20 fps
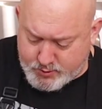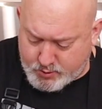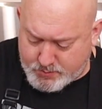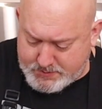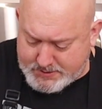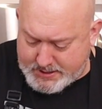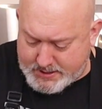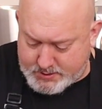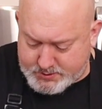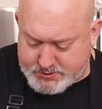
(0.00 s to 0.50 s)

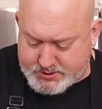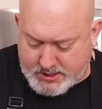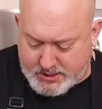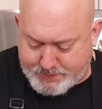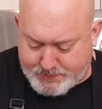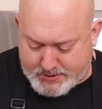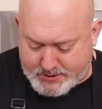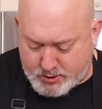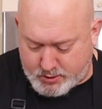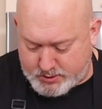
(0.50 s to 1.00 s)
normally I don't
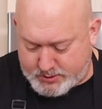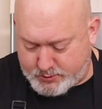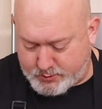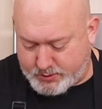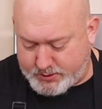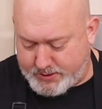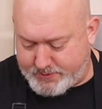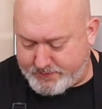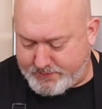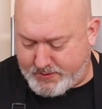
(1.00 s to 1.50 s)
chop my garlic
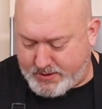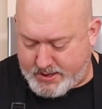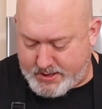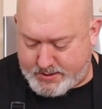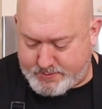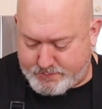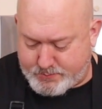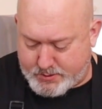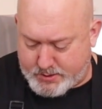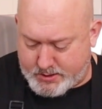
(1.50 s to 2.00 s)
all that
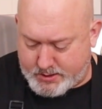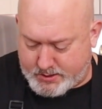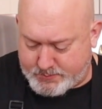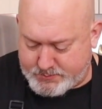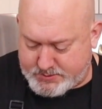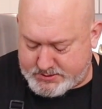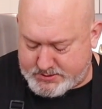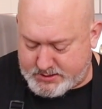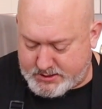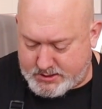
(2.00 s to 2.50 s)
fine, but
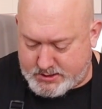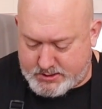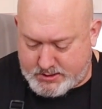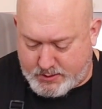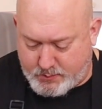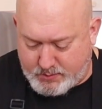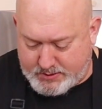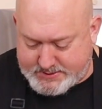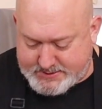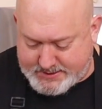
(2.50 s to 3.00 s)
I
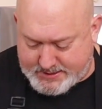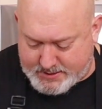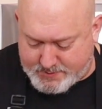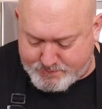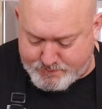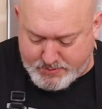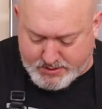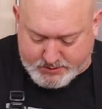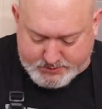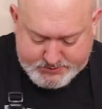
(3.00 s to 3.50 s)
want it to kind of
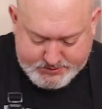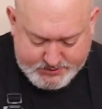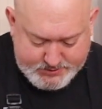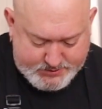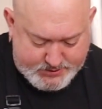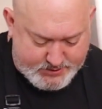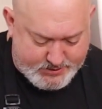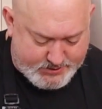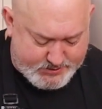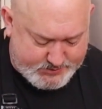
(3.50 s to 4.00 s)
melt
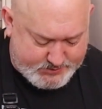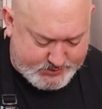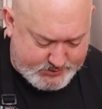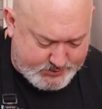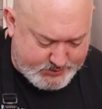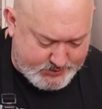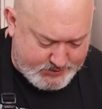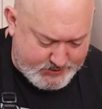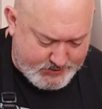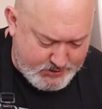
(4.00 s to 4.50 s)
into this,
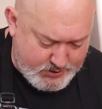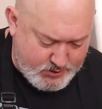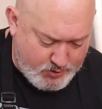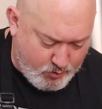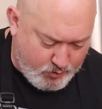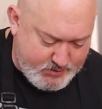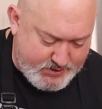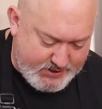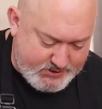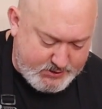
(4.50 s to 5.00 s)

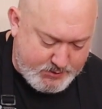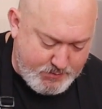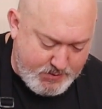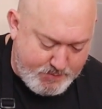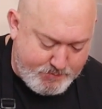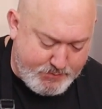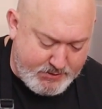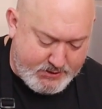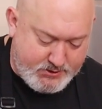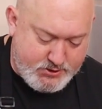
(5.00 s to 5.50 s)
or not to be
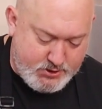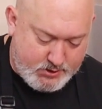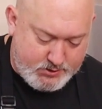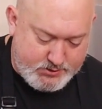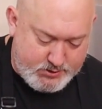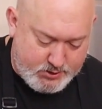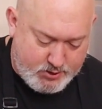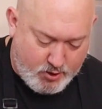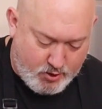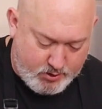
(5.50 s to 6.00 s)
big
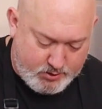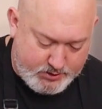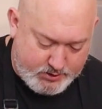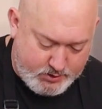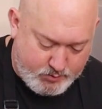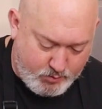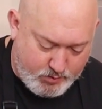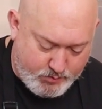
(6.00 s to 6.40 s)
chunks of garlic